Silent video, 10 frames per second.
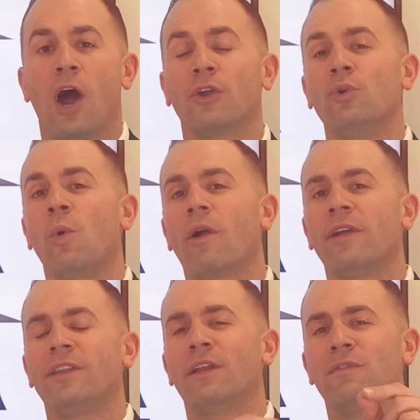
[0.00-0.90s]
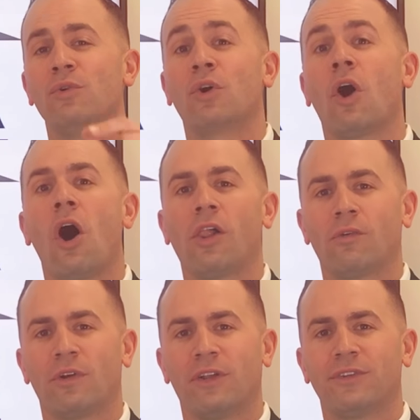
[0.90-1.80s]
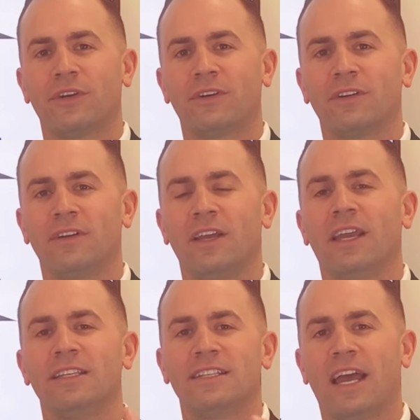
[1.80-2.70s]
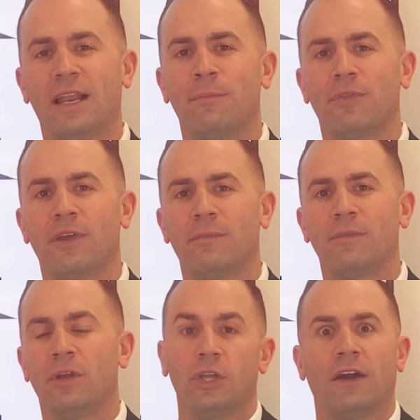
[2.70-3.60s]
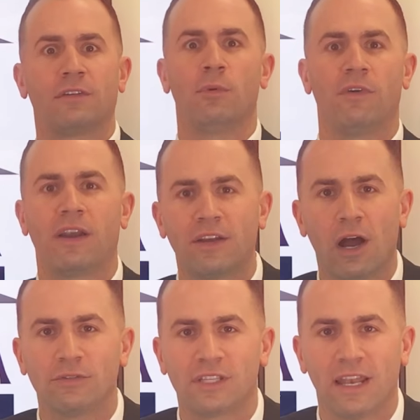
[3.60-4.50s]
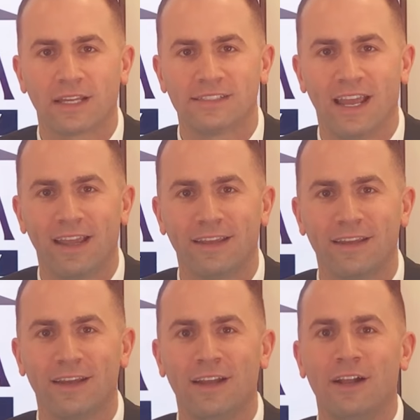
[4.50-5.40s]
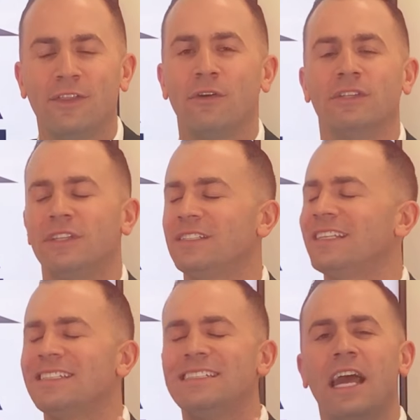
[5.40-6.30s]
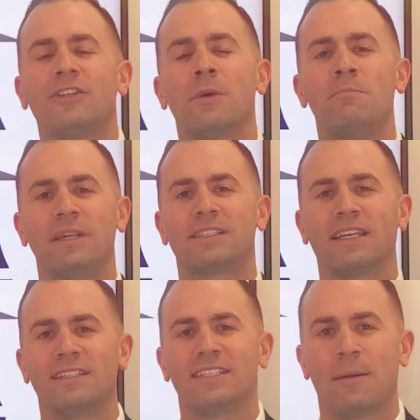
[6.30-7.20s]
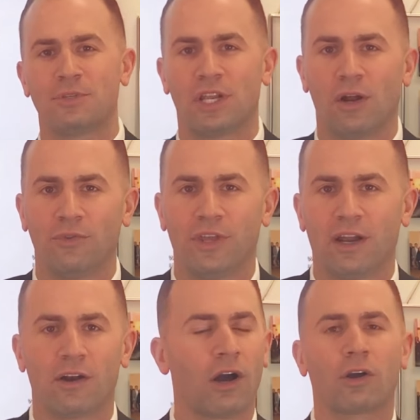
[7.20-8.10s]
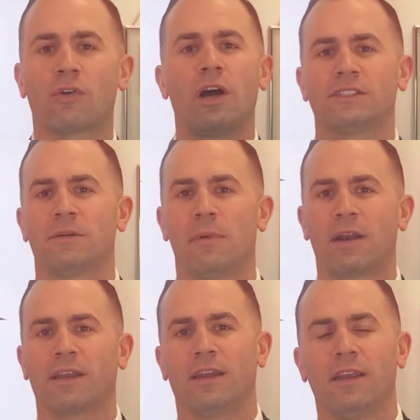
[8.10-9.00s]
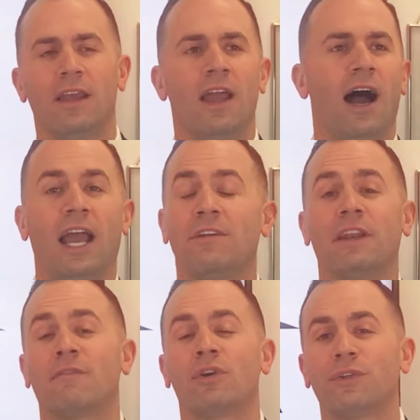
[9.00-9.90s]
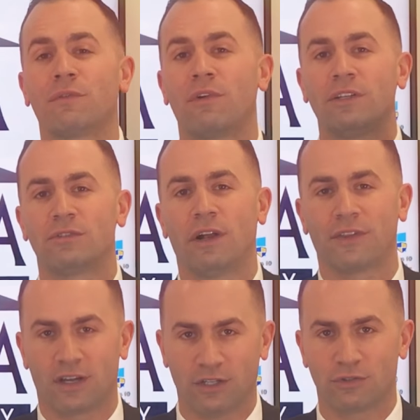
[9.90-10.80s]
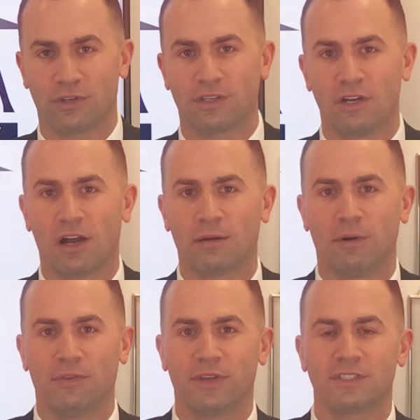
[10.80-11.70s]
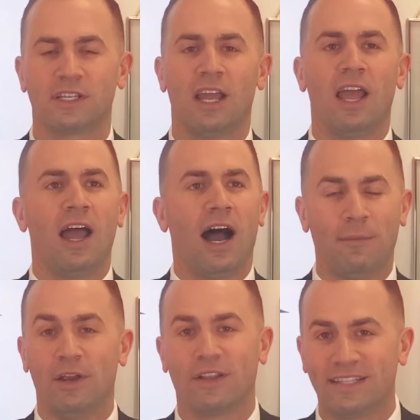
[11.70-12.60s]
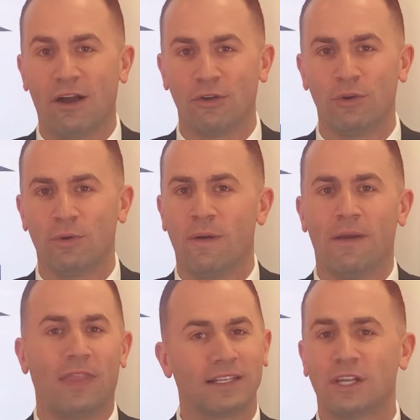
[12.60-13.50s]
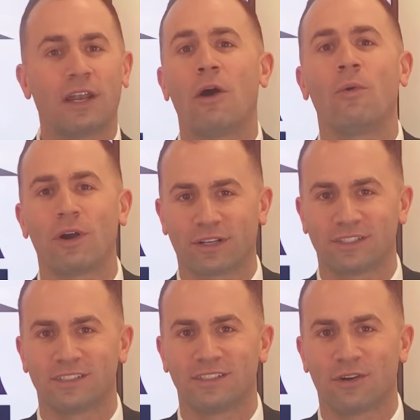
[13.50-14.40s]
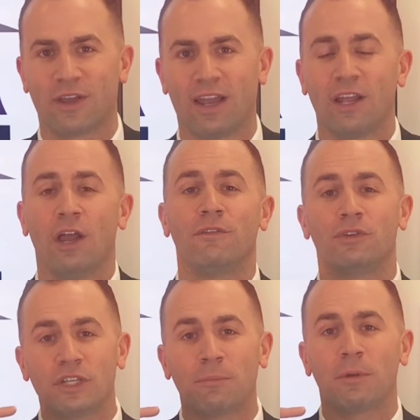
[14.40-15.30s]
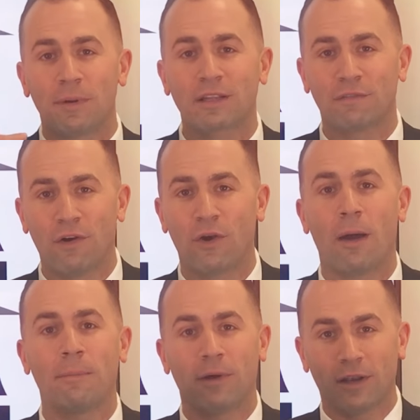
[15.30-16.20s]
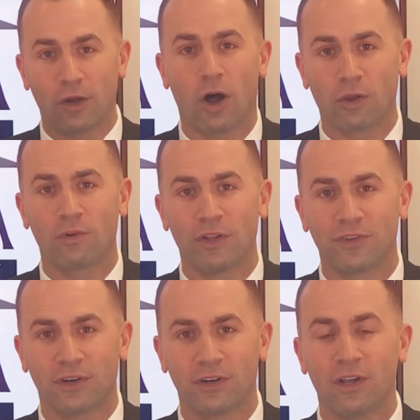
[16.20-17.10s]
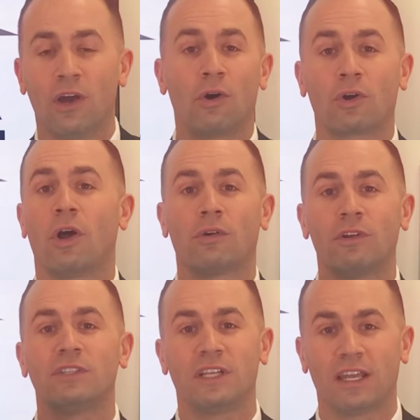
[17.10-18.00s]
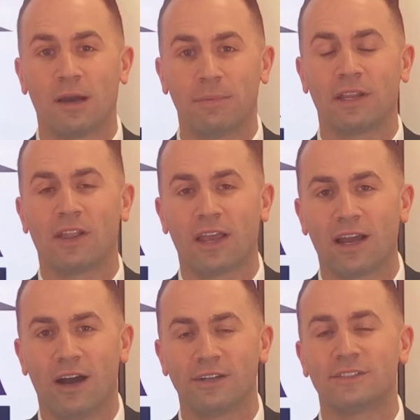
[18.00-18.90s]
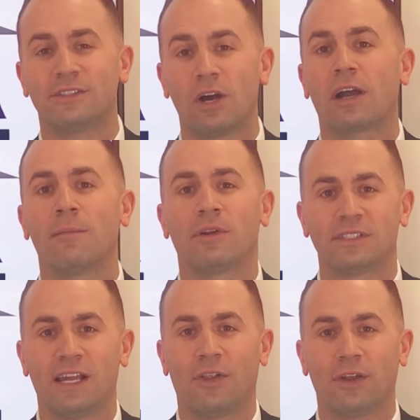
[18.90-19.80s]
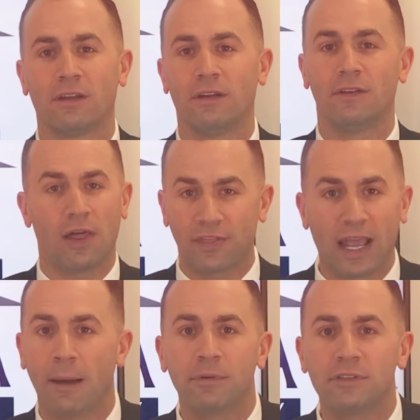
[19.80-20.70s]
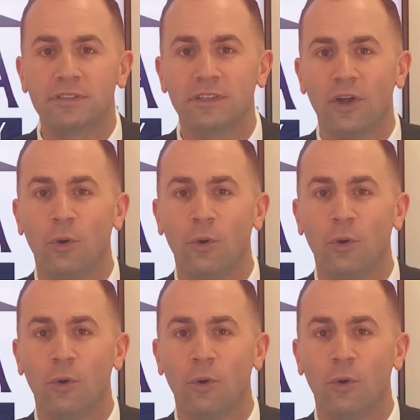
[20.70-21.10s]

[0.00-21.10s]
Are you worried that if you call a realtor and sign up with them, you have to move out of your house the next day? This is such a misconception out there across the market. I even have realtor friends around the country that talk about this. I'm here to tell you, that's not how it works, okay? If you simply pick the phone up and call a realtor or call a real estate company like ours to talk about selling, nothing happens.